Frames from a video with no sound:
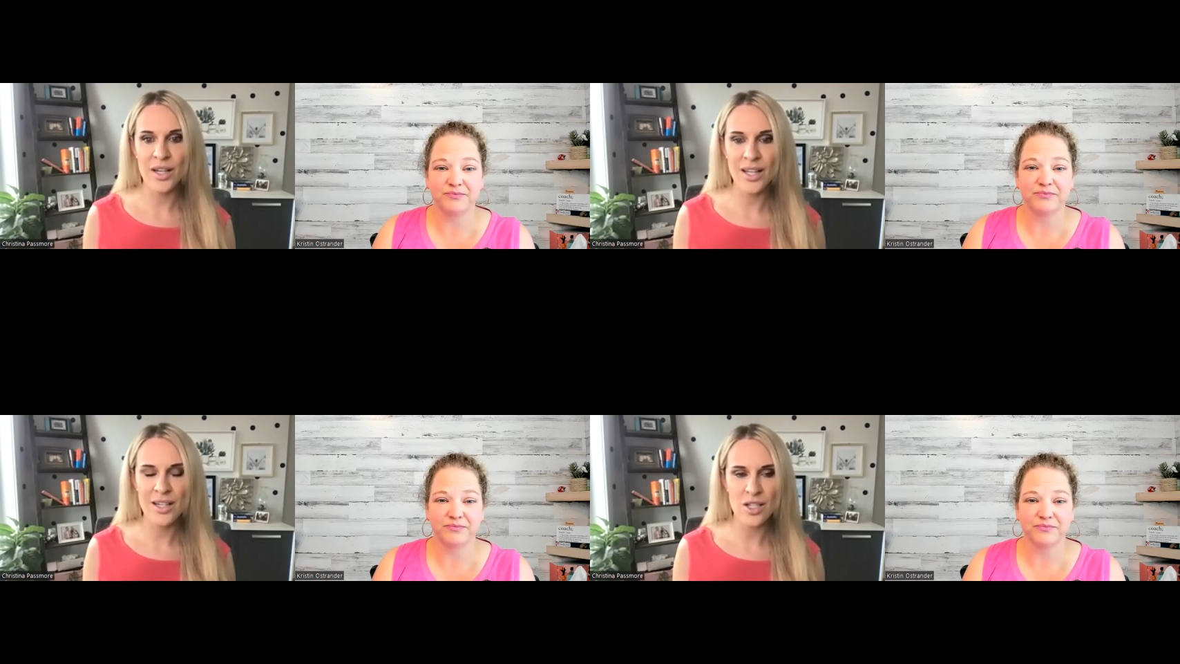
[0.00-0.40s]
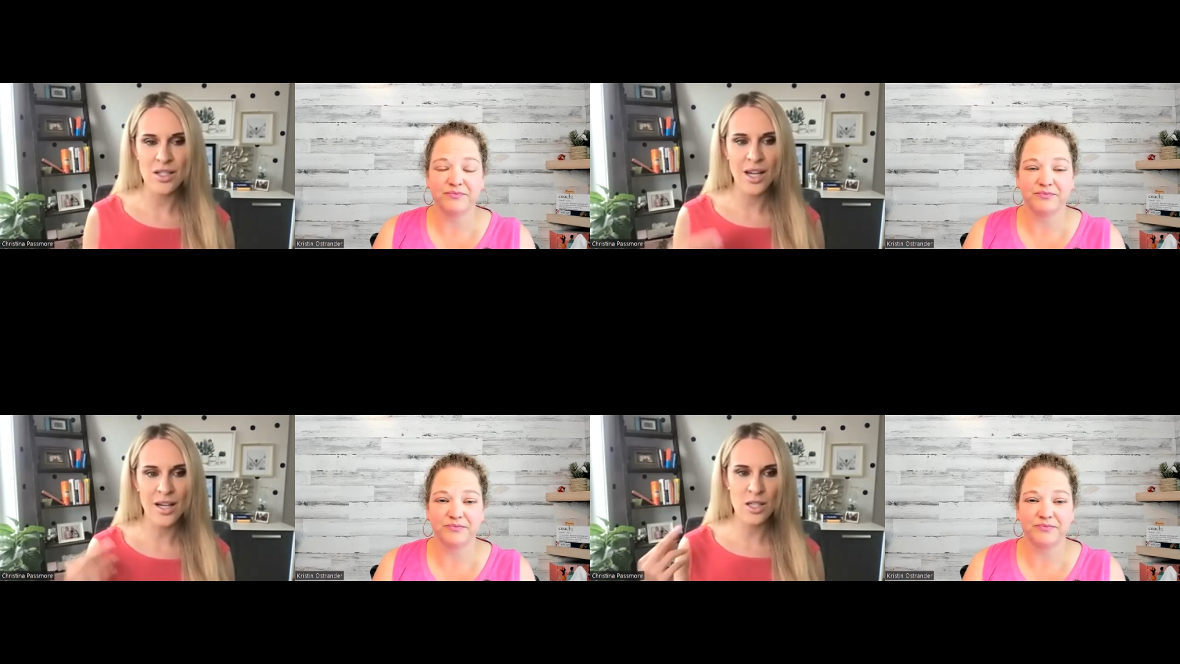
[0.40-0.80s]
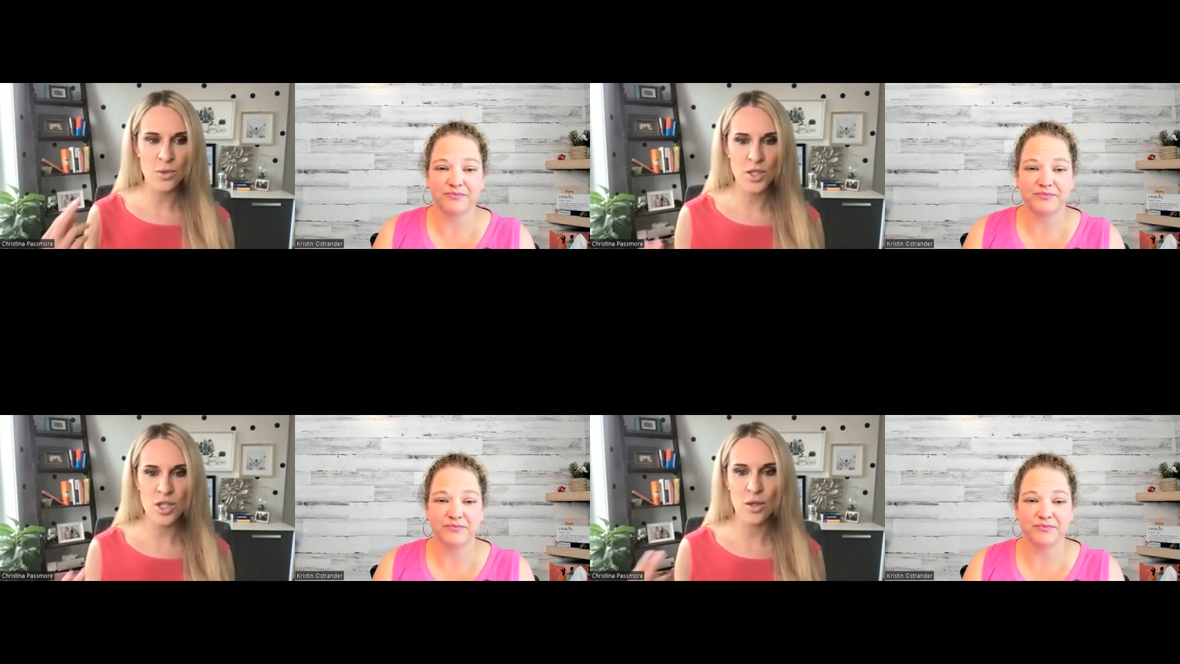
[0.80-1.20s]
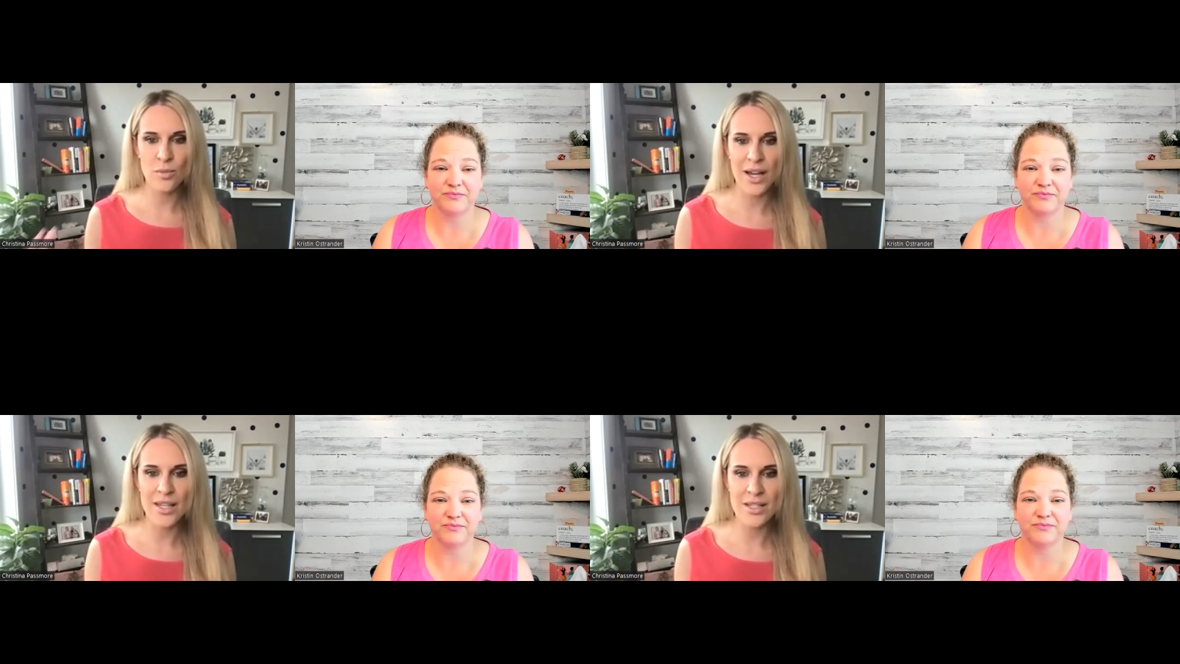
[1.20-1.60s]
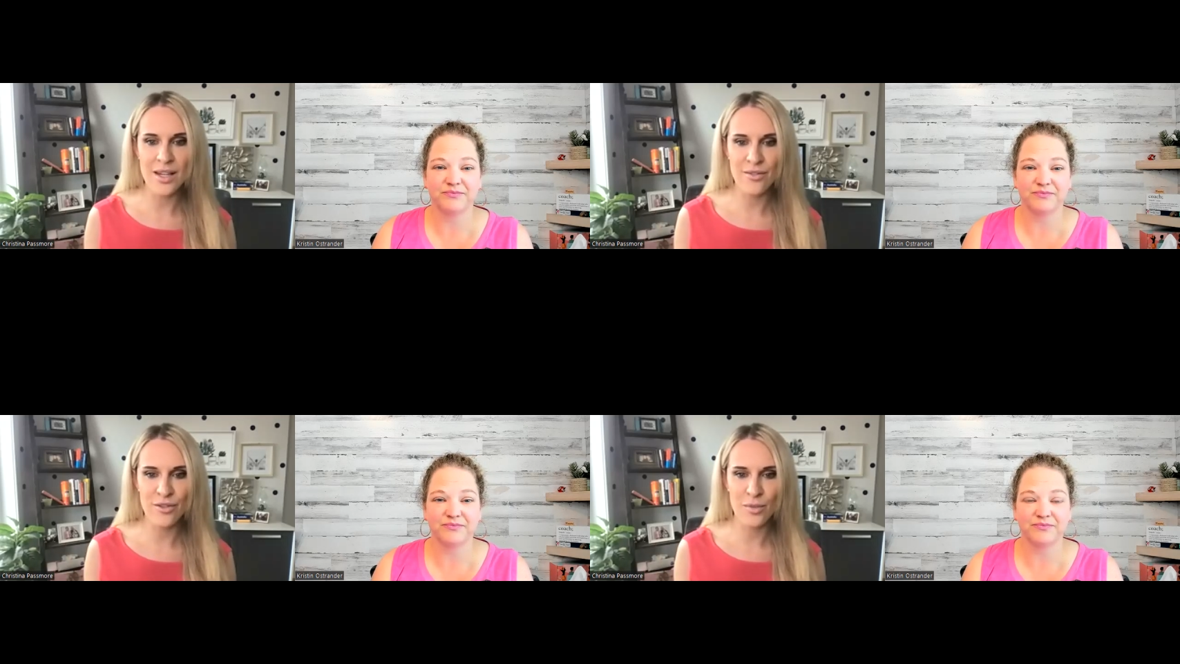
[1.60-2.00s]
Speaker 1: and just kind of switching your mindset
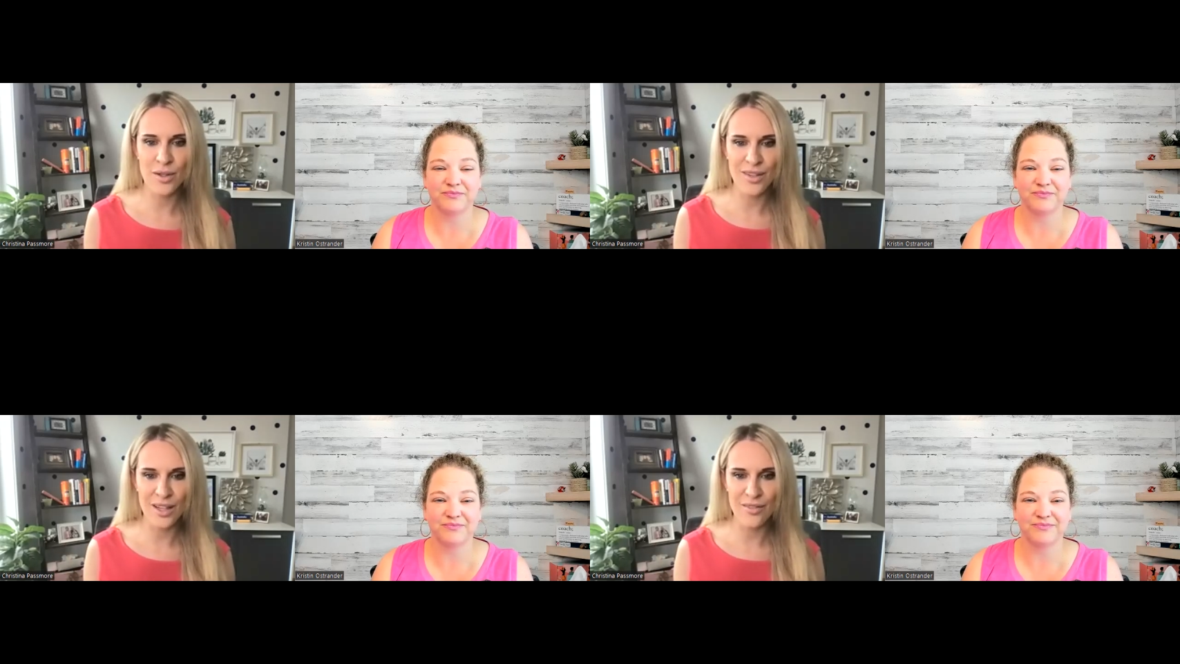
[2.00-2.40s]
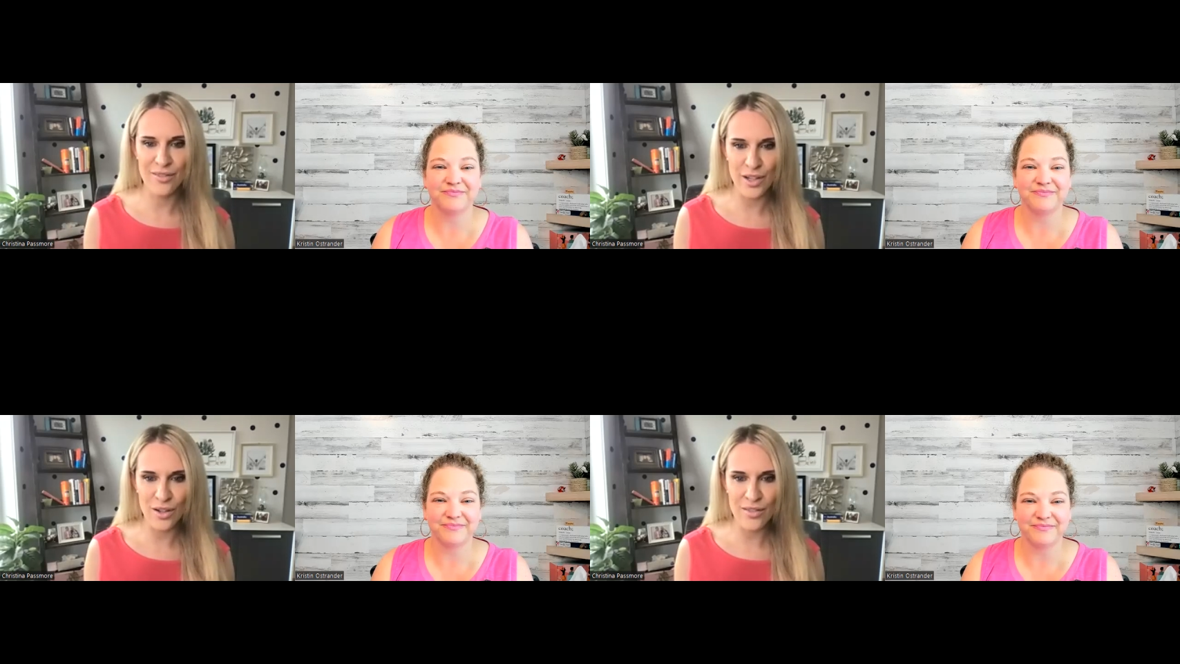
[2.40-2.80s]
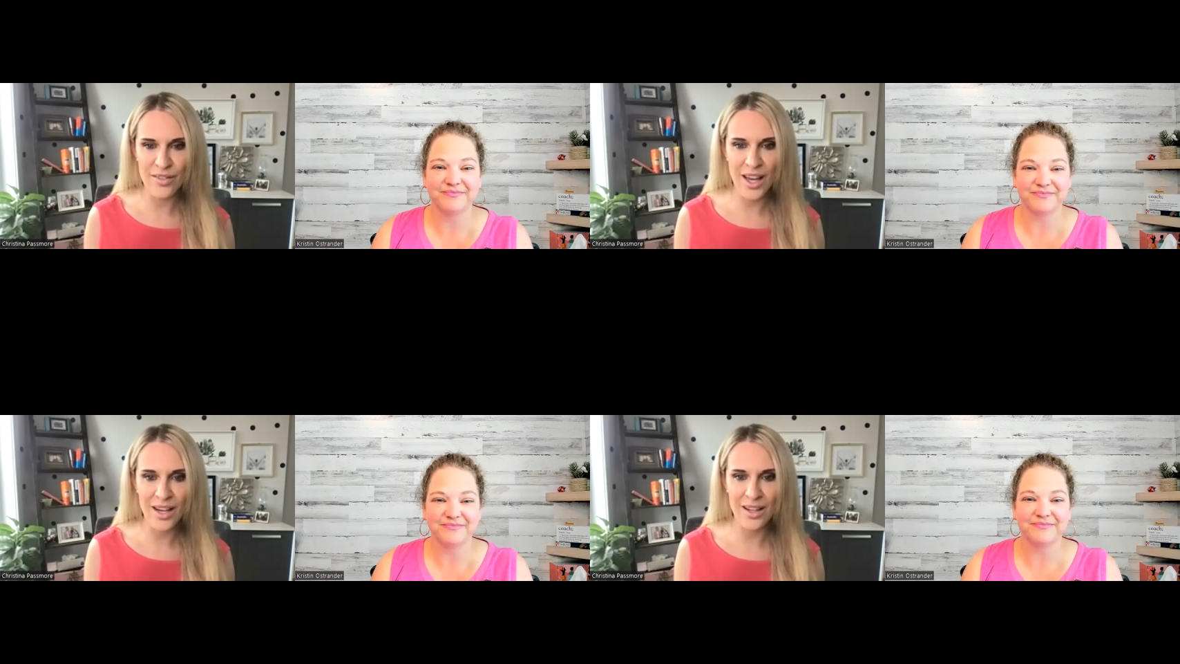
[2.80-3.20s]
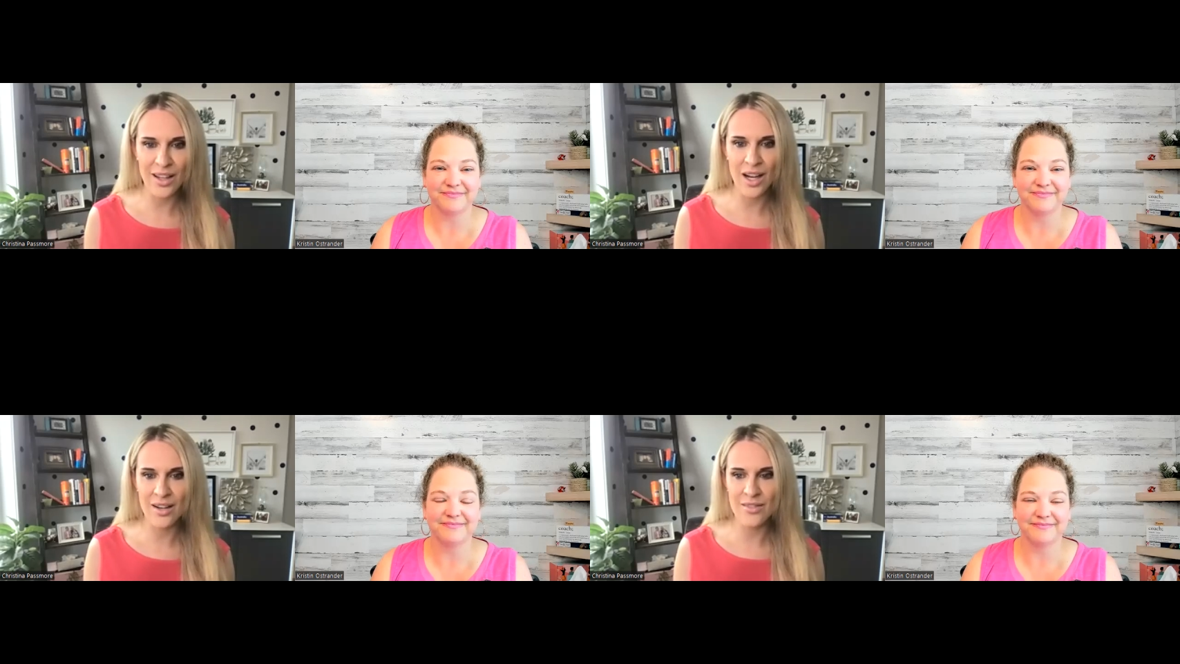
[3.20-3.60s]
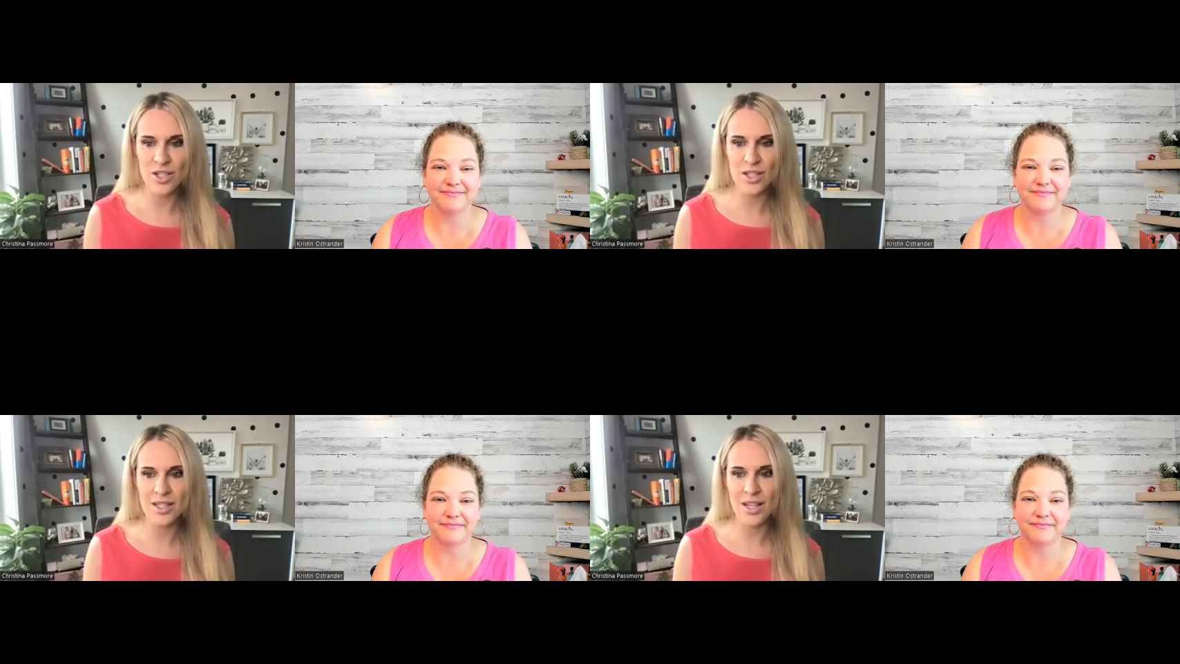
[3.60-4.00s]
from living in fear of that and kind of
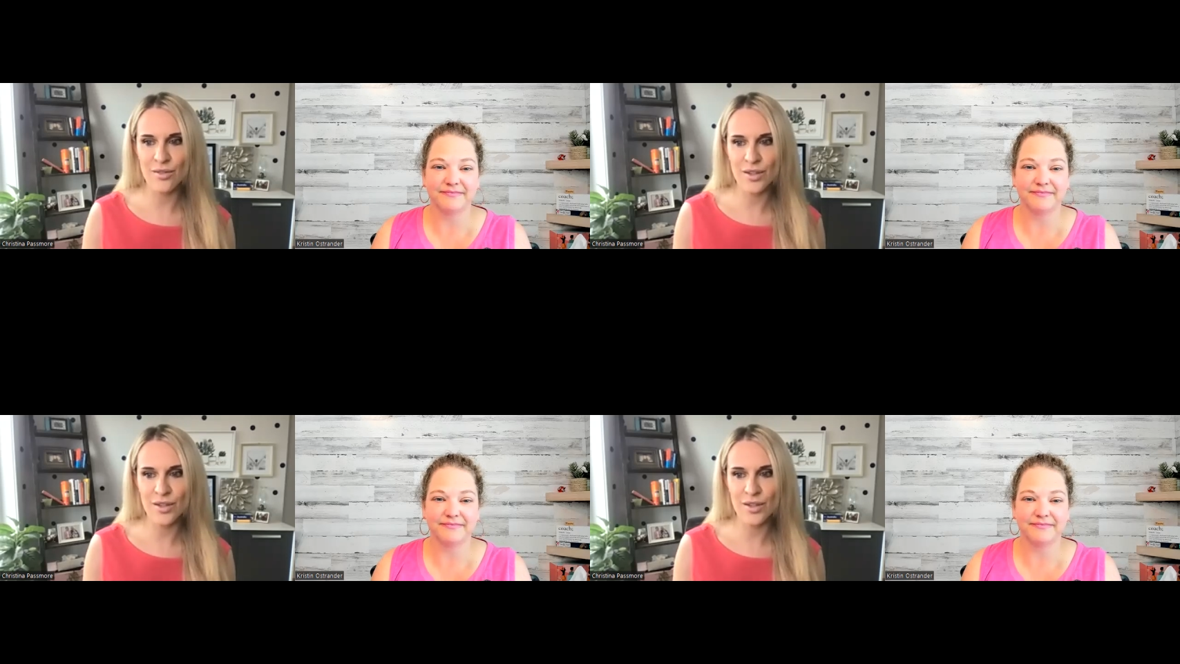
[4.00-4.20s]
just like